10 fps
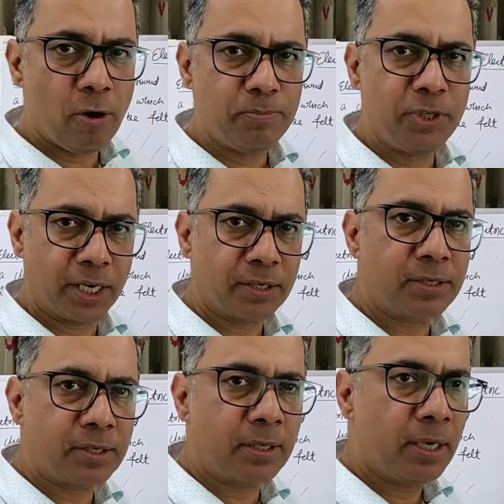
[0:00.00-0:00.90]

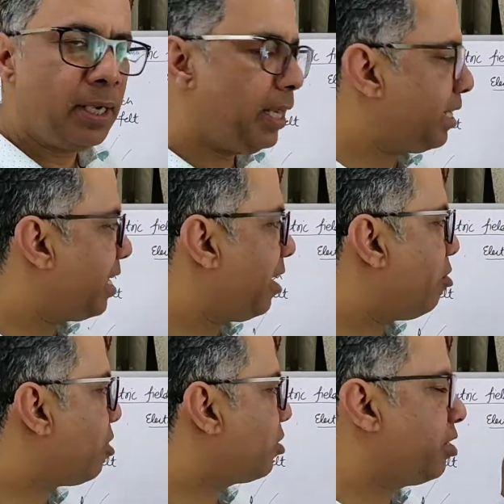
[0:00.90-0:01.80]
objects. It
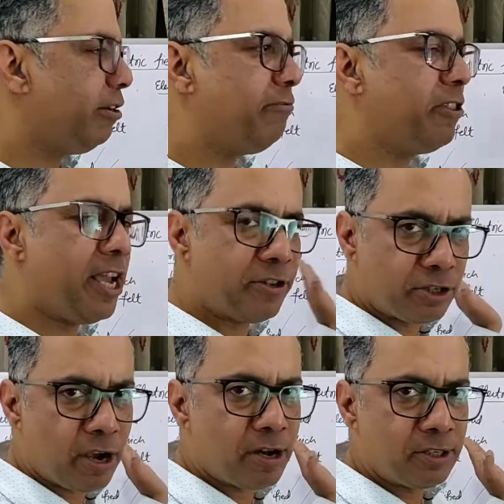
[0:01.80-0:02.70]
cannot shift their
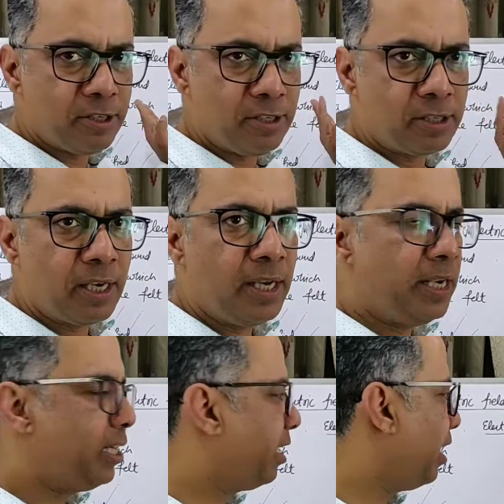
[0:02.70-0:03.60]
charges,
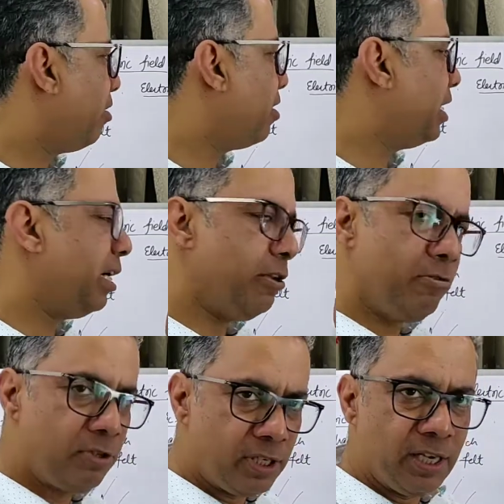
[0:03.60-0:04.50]
it cannot
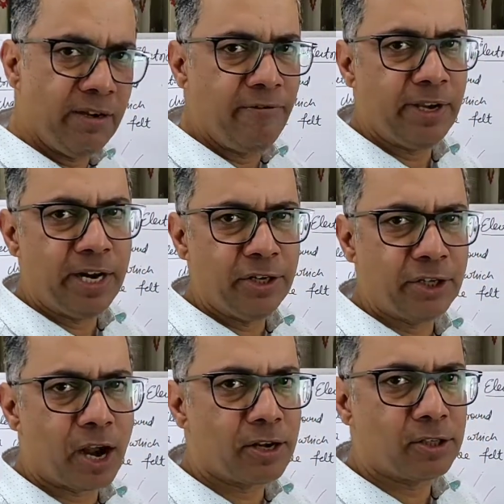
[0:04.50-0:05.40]
induce significant
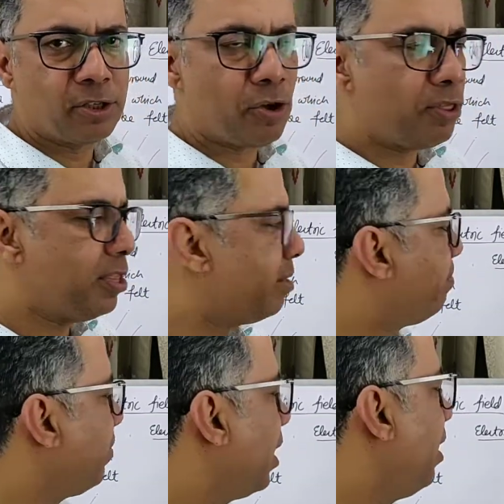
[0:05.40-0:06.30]
charges on
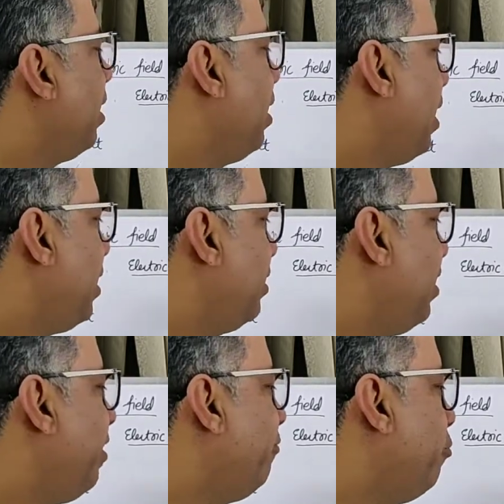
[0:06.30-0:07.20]
them, and
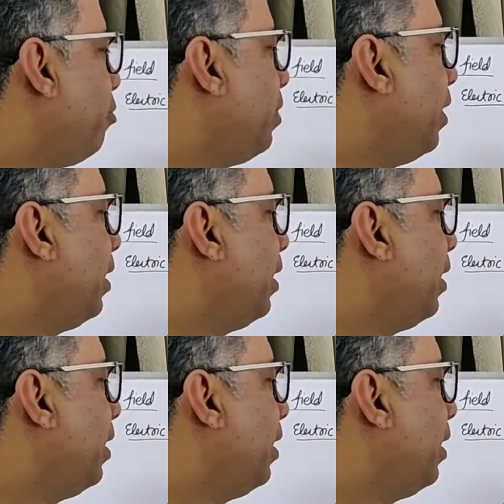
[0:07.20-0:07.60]
therefore